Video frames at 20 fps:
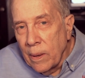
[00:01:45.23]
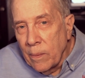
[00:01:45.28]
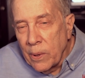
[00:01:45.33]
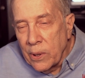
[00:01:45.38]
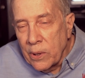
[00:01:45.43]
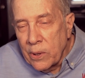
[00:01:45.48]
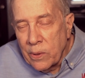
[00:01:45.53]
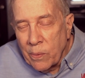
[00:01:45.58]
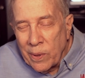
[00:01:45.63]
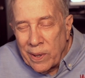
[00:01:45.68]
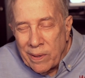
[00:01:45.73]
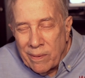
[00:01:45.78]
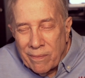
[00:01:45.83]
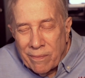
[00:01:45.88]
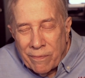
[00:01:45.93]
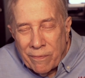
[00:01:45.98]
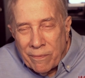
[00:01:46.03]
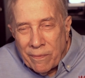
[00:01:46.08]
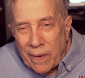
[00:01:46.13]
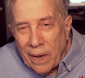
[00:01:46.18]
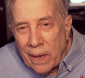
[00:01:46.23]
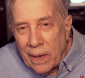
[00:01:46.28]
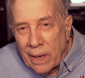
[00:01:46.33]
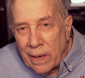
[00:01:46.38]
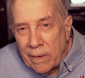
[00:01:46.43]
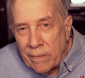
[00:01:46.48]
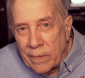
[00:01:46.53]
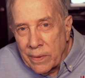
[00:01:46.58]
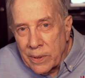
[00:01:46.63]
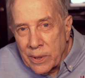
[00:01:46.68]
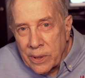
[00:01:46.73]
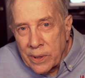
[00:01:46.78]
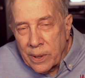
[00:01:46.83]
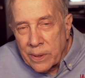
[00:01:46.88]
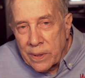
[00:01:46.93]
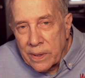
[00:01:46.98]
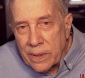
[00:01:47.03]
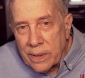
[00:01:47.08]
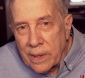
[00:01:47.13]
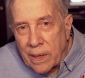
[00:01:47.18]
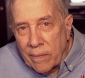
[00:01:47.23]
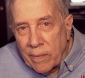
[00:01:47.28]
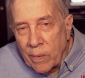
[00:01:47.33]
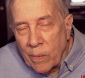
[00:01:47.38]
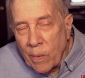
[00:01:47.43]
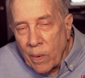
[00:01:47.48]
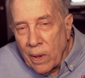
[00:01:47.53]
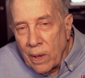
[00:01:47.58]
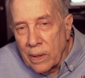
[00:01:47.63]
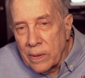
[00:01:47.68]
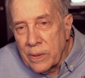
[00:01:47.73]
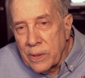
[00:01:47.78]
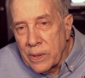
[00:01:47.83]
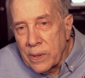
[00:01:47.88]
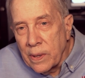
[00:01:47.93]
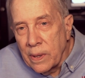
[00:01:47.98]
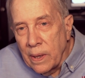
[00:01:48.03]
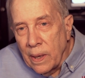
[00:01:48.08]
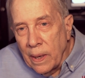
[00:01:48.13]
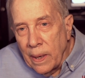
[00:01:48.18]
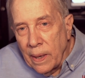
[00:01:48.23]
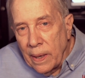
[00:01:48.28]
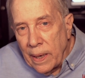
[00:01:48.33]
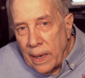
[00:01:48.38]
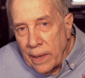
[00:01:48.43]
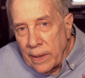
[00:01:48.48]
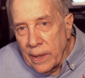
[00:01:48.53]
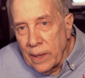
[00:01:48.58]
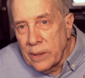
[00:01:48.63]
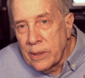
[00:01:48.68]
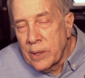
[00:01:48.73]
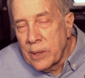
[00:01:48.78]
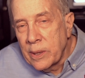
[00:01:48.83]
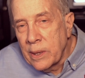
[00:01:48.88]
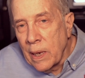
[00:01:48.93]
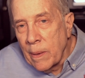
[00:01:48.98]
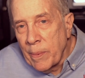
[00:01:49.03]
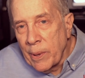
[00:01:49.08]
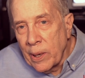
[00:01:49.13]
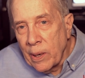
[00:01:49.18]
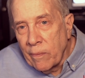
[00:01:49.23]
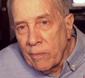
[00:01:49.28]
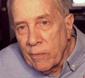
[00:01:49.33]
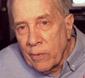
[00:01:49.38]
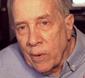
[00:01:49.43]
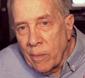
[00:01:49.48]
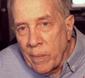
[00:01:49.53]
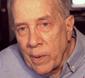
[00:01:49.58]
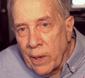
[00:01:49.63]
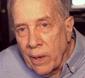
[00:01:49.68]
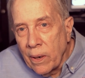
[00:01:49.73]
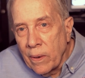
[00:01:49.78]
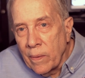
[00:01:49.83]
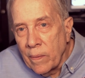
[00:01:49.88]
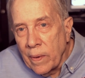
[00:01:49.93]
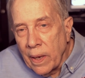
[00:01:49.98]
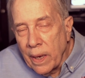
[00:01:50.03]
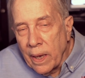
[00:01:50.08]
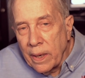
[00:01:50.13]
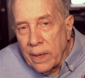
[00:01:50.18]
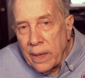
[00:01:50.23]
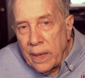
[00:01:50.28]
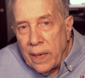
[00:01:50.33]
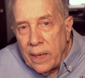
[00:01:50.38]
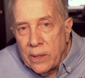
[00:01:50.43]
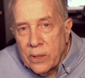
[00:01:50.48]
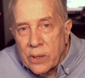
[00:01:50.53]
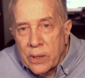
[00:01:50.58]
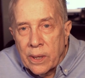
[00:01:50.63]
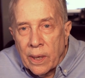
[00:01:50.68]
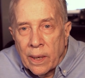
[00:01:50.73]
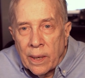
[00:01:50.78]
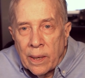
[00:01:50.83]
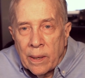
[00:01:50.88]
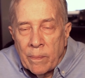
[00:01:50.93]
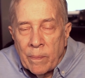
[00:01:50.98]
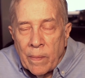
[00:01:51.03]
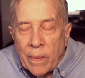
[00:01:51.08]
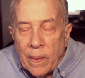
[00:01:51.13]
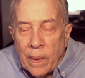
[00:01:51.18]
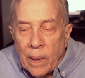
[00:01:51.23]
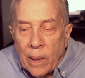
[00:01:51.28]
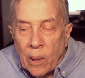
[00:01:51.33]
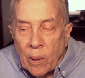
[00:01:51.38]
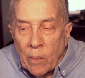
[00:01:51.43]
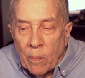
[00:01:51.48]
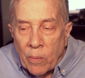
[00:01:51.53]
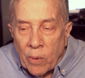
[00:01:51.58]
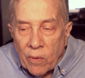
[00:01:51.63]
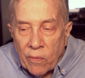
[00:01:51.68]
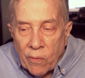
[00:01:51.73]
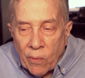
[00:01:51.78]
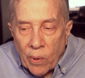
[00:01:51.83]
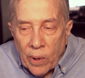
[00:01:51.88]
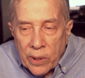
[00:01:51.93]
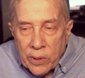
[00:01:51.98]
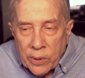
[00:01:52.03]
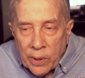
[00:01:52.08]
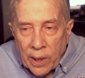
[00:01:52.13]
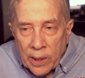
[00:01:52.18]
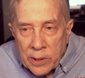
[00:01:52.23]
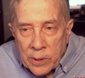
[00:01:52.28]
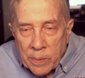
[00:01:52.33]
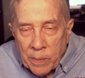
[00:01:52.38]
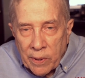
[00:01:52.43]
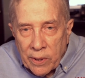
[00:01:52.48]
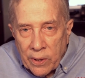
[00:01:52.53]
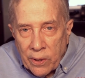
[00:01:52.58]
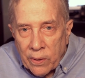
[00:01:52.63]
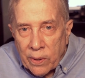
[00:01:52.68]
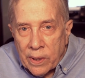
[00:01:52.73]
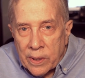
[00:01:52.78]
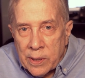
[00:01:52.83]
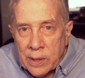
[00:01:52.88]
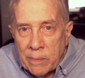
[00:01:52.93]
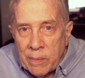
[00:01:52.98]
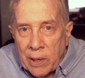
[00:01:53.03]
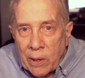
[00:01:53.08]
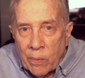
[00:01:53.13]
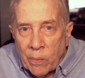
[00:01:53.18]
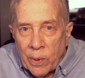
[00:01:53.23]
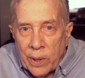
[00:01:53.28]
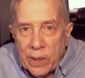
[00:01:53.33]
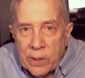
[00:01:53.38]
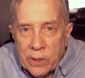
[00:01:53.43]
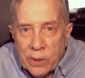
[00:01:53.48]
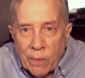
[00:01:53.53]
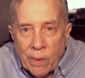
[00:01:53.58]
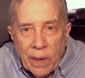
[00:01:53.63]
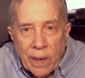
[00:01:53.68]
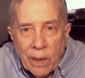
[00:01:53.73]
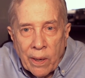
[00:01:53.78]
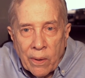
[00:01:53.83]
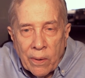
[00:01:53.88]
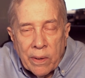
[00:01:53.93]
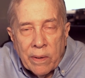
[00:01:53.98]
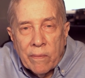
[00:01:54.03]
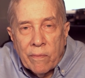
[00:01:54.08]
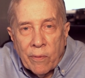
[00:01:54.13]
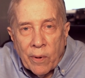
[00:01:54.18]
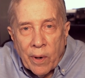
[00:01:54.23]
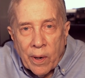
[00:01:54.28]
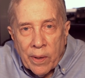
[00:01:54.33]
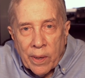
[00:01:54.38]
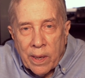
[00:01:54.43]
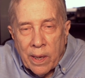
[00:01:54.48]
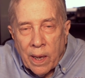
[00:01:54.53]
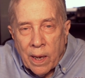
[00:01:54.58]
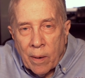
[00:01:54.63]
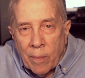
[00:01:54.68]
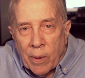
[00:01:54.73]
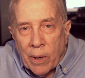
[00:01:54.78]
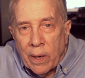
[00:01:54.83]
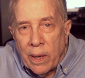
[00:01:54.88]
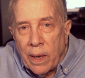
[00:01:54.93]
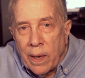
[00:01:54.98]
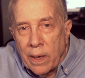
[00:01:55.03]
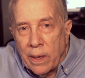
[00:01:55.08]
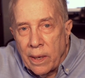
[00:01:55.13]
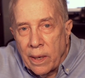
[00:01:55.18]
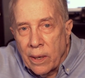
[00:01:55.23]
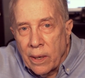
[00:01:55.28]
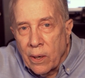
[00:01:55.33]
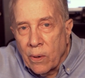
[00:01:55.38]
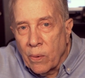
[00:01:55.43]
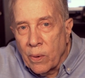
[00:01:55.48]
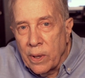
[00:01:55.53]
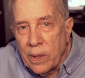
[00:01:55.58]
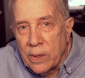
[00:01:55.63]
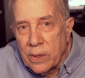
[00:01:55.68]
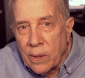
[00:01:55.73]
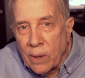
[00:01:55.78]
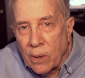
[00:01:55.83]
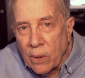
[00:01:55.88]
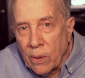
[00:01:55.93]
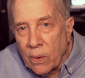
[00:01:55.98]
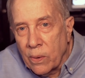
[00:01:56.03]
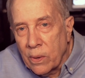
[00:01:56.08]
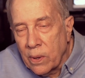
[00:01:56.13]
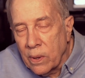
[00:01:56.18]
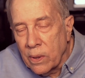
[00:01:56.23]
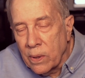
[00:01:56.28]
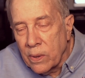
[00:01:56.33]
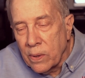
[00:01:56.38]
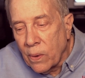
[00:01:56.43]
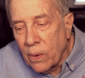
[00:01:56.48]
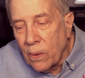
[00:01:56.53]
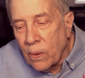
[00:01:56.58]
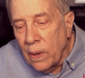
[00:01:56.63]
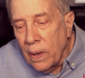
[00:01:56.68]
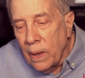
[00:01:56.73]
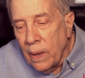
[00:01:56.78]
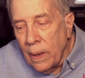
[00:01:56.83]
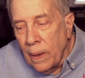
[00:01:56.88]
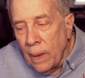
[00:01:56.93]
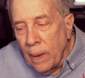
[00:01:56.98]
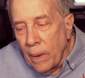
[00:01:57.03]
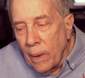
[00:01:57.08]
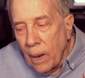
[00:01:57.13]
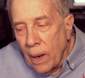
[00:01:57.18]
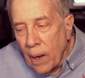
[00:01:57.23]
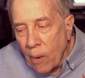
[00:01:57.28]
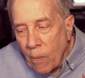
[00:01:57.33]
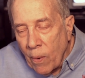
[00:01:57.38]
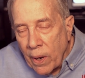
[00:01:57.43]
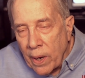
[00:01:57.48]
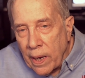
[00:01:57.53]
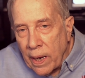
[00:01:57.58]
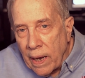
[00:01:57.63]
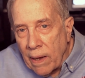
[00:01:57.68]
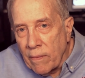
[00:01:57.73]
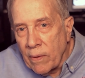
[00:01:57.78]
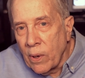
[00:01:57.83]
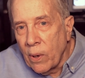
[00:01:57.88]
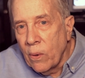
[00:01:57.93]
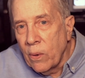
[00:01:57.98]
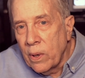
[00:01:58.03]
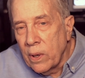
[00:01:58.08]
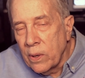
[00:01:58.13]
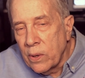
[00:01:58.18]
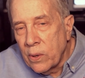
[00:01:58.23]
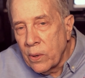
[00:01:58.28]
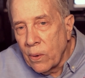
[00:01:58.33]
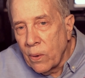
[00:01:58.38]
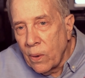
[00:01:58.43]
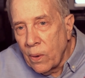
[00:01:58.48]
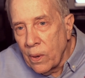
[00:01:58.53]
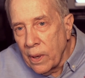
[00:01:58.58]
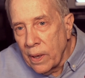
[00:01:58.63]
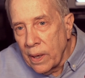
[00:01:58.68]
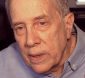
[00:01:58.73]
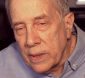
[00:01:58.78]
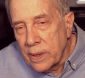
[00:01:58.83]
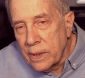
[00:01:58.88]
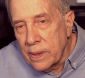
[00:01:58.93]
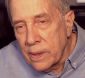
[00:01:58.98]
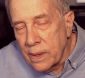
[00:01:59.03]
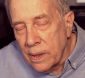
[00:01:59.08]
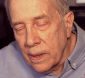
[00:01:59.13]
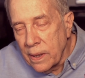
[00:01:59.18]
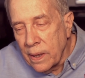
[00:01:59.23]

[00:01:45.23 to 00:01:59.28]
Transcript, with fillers: between 5 and 6, 7 watts, and then step it up from there. And each time before I transmit, you're going to see me reach around in front of the camera and increase the load control. I want to have the load control as,